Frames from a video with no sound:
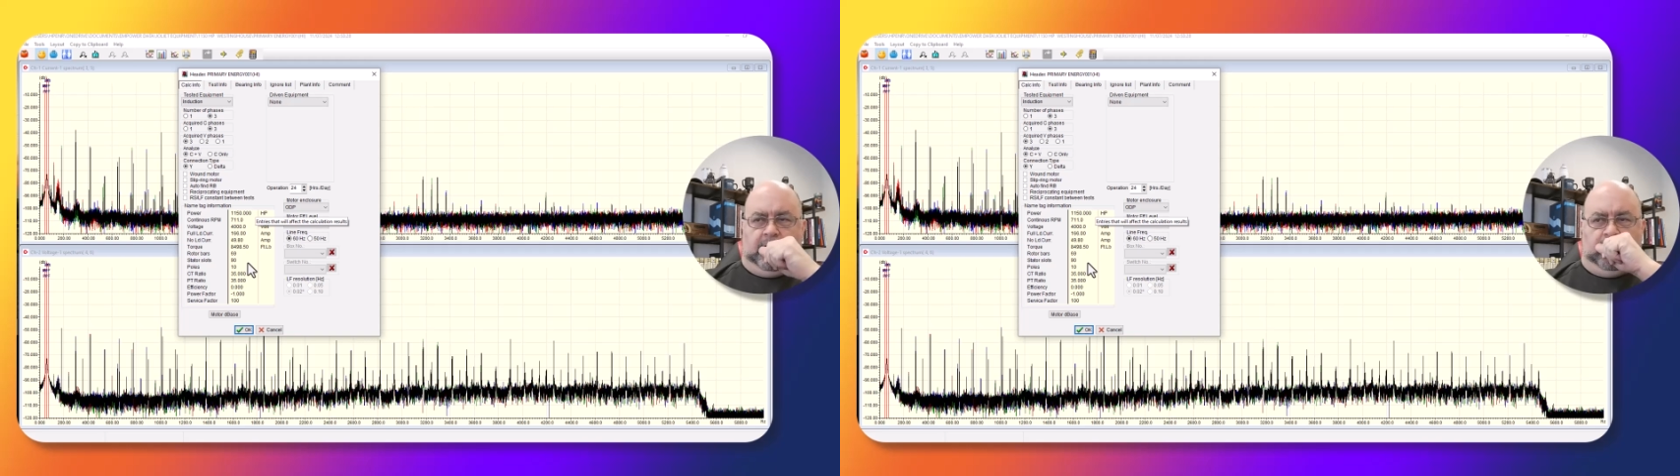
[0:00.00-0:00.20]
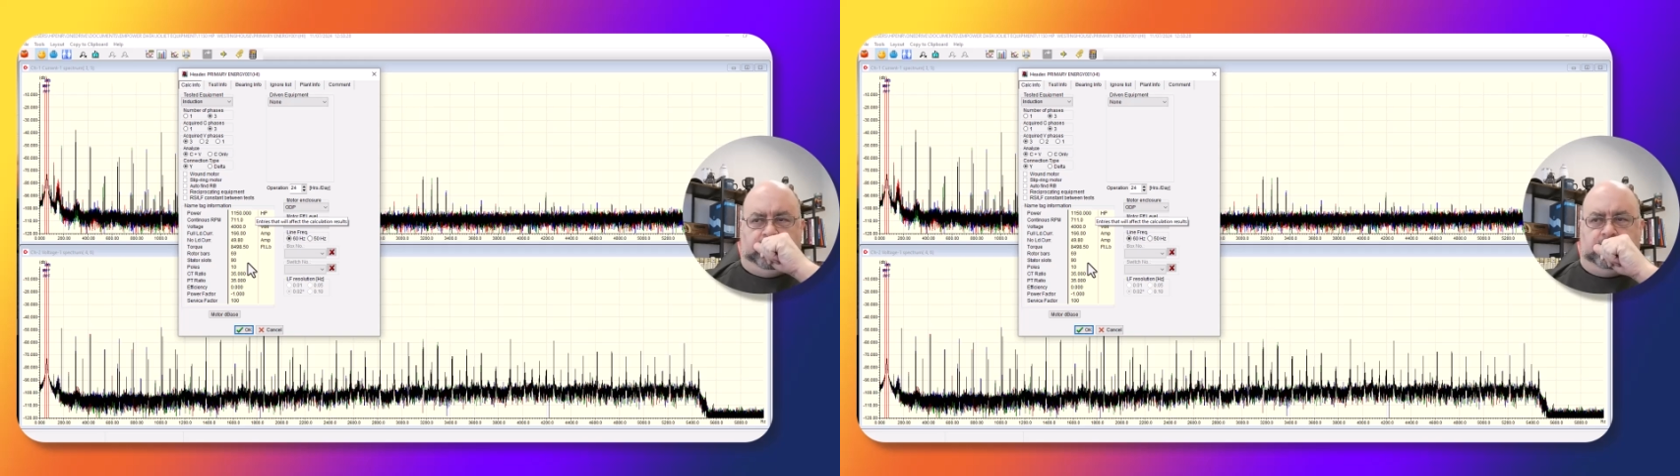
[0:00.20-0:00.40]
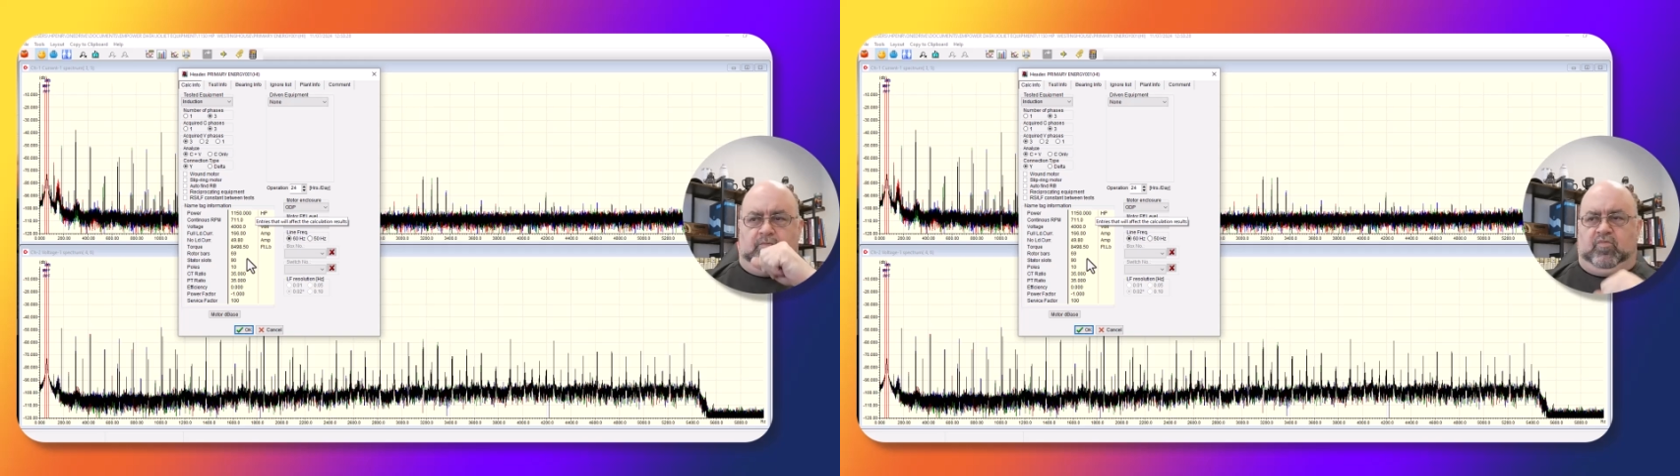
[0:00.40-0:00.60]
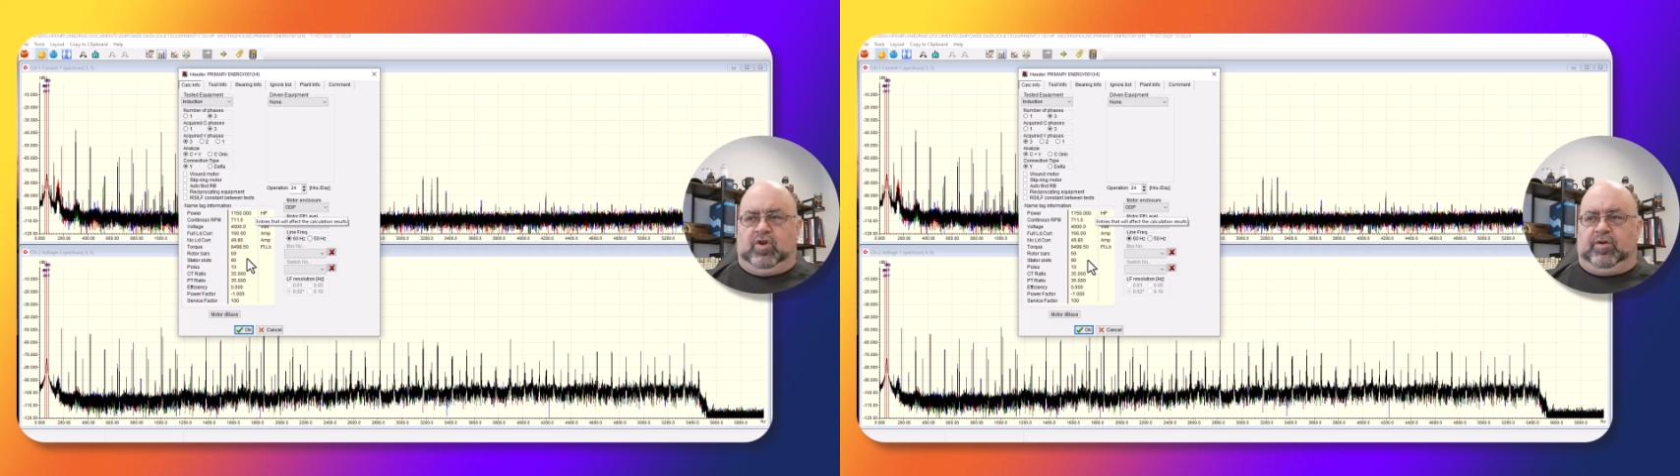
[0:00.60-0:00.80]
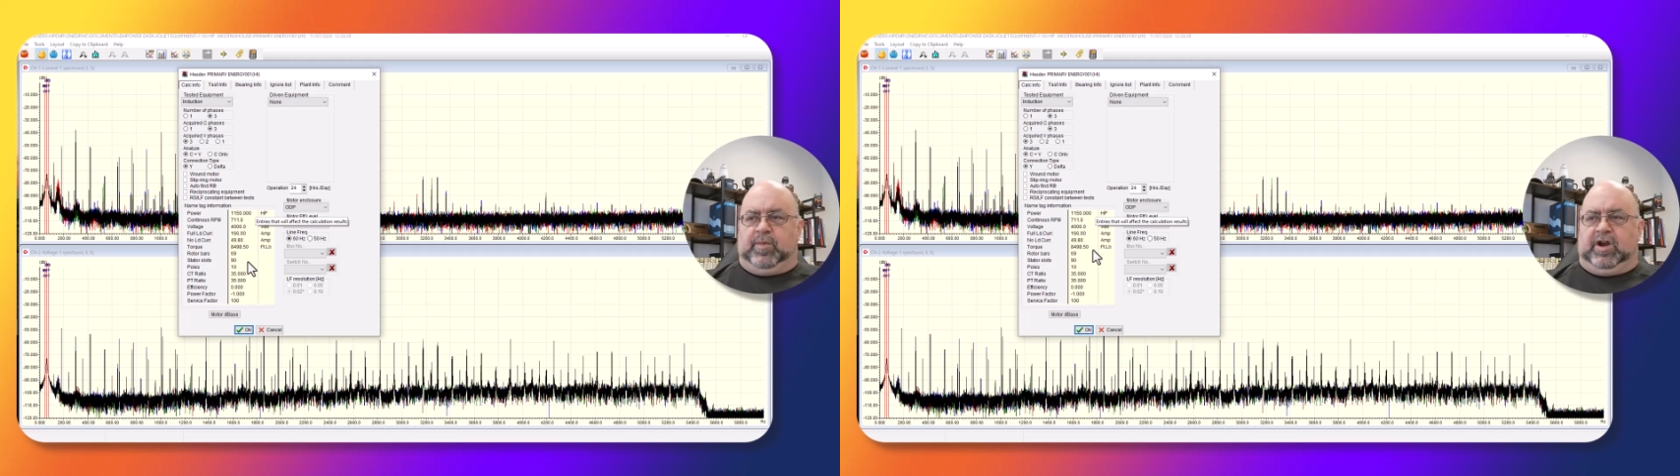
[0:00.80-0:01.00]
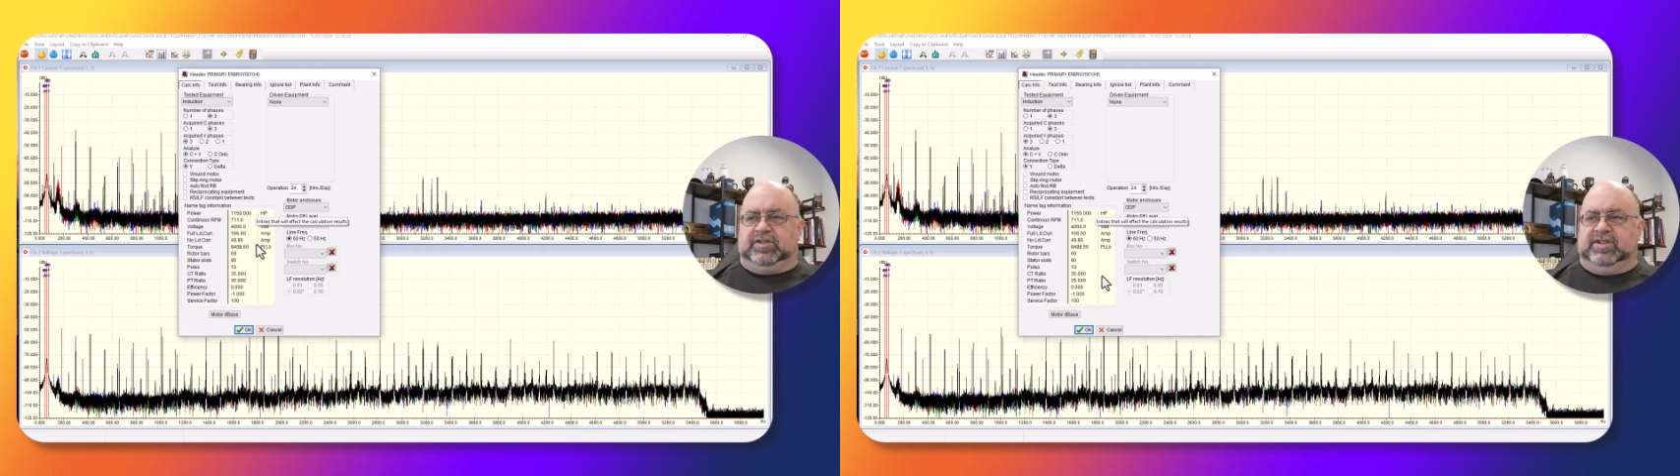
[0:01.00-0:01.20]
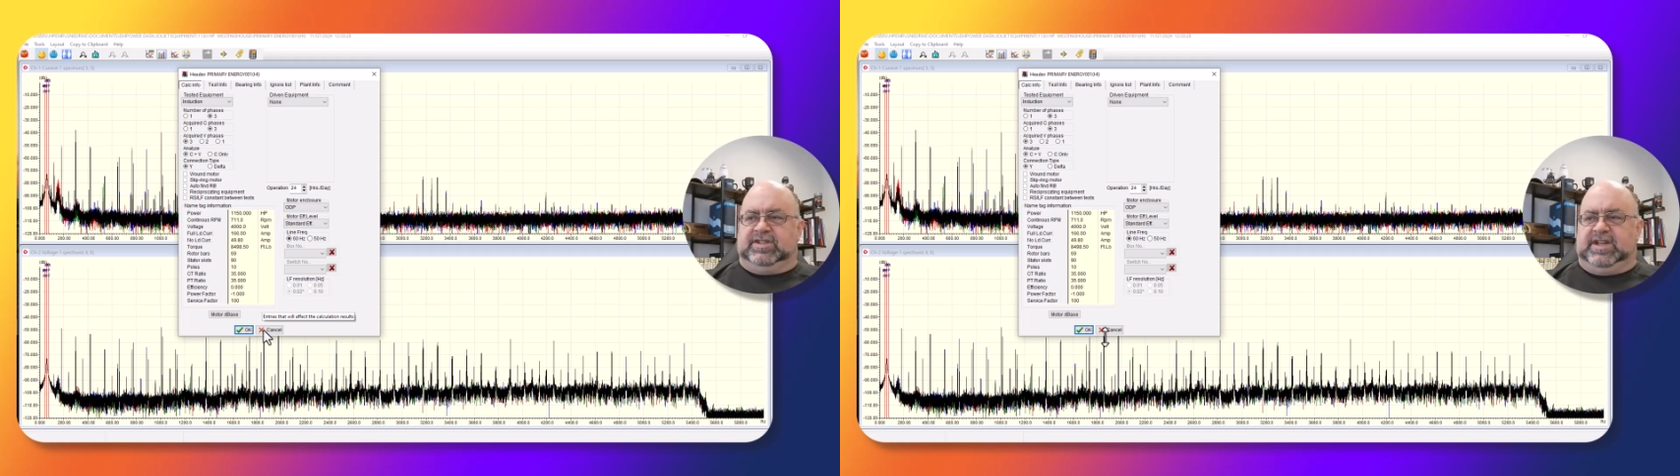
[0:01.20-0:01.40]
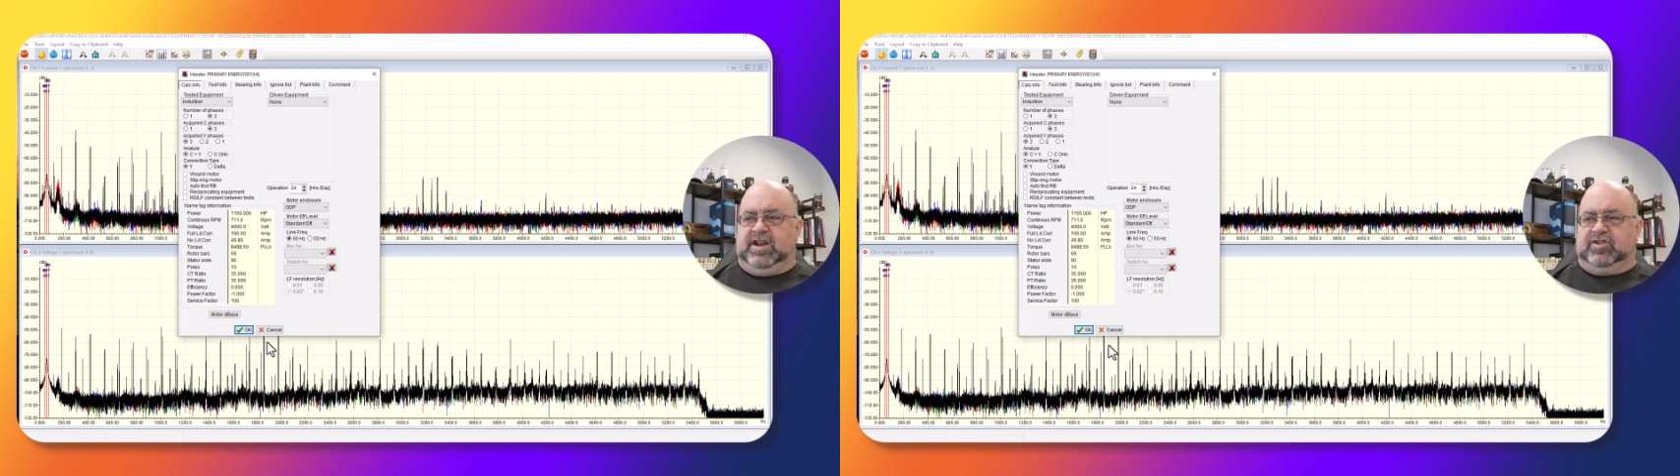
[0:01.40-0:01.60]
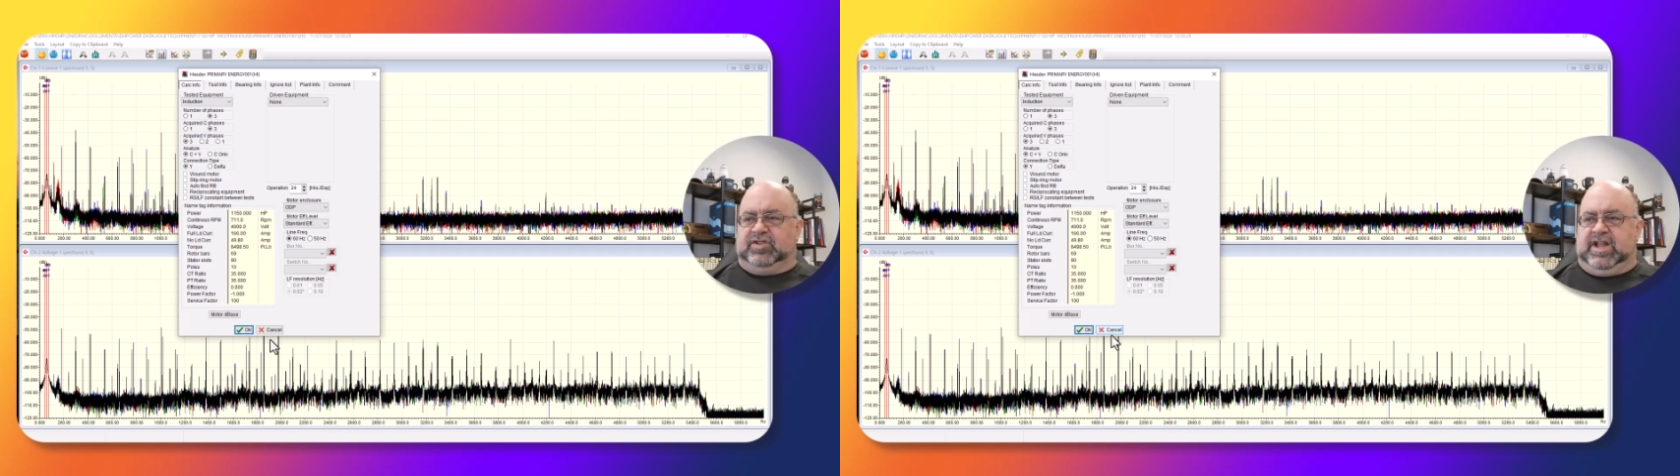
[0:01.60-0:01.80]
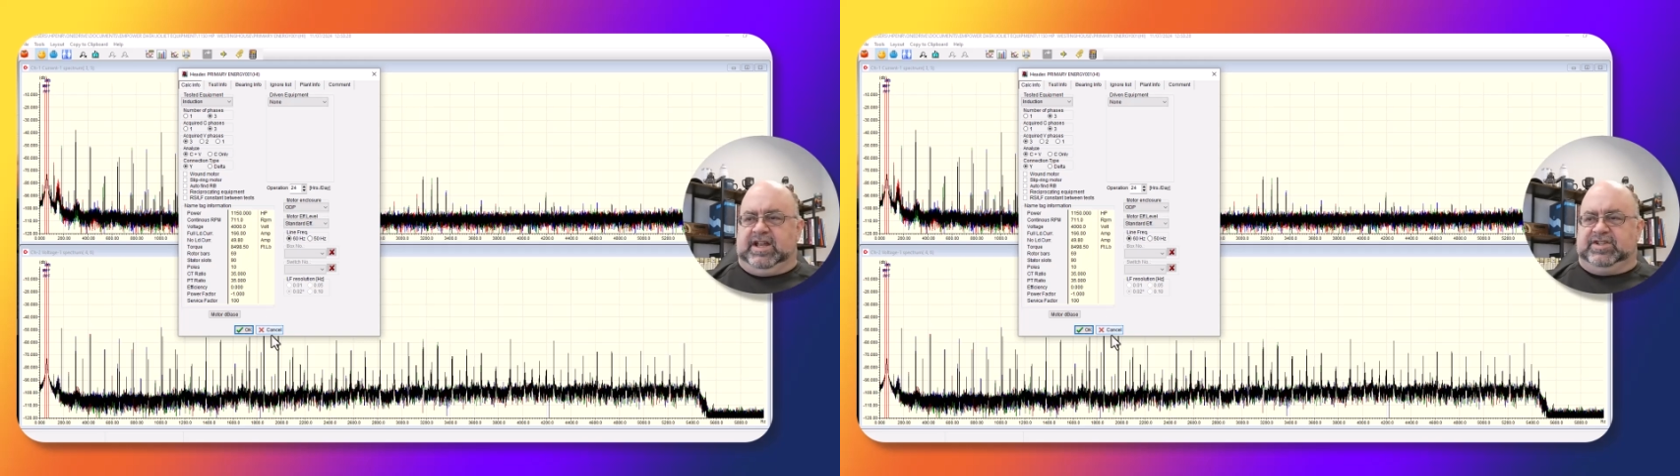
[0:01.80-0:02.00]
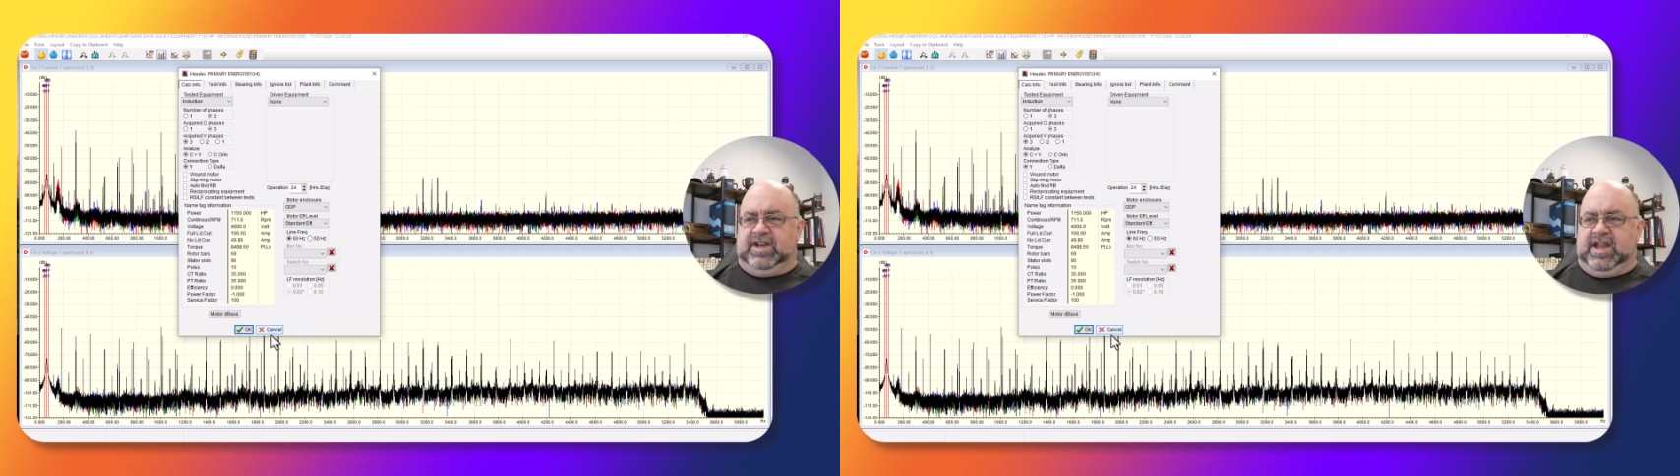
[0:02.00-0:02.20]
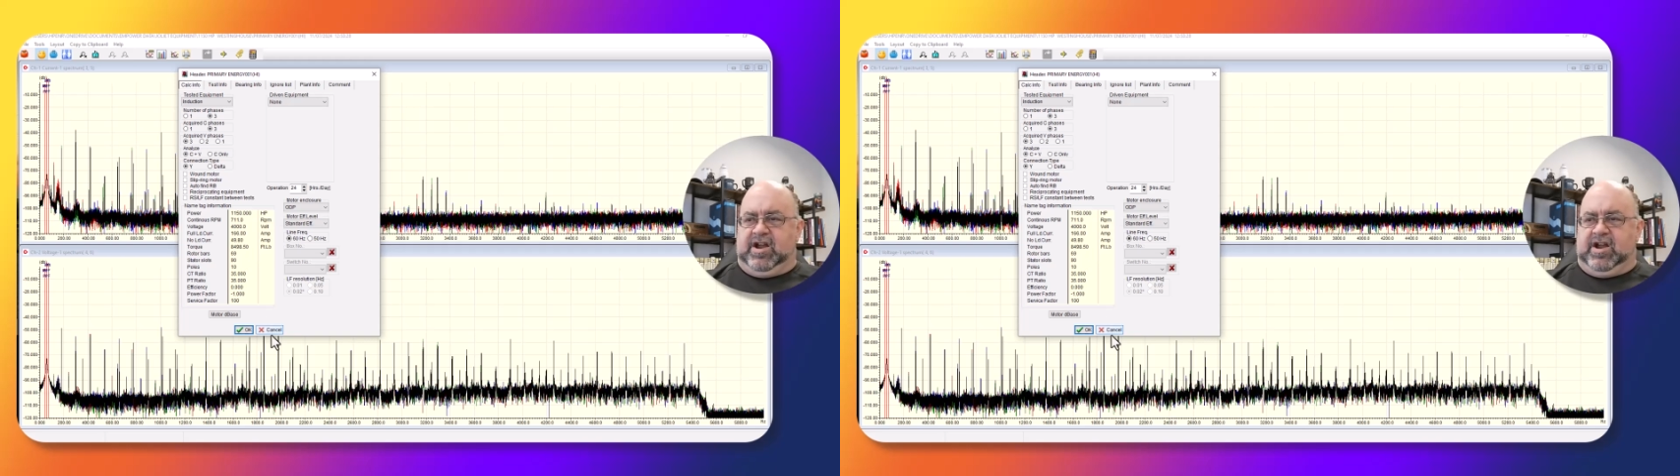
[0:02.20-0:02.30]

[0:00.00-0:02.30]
rotor bars and stator slots in here.